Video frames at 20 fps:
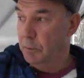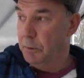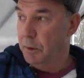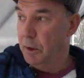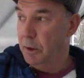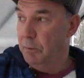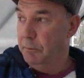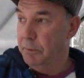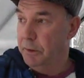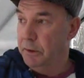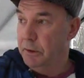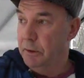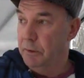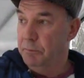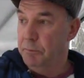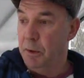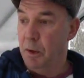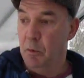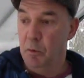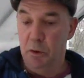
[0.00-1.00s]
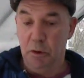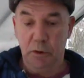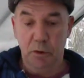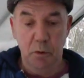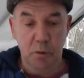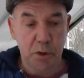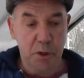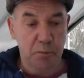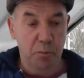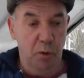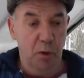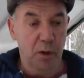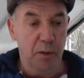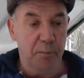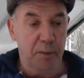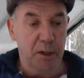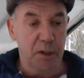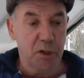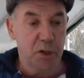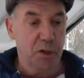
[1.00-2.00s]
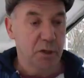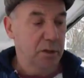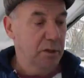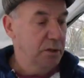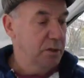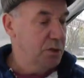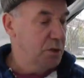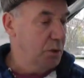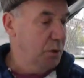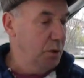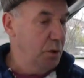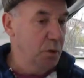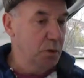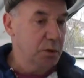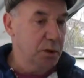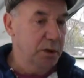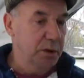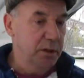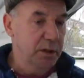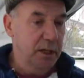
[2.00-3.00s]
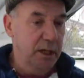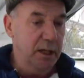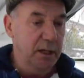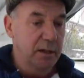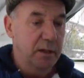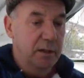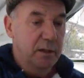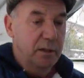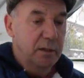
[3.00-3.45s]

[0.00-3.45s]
for the allotment, but I will do a smaller batch so you can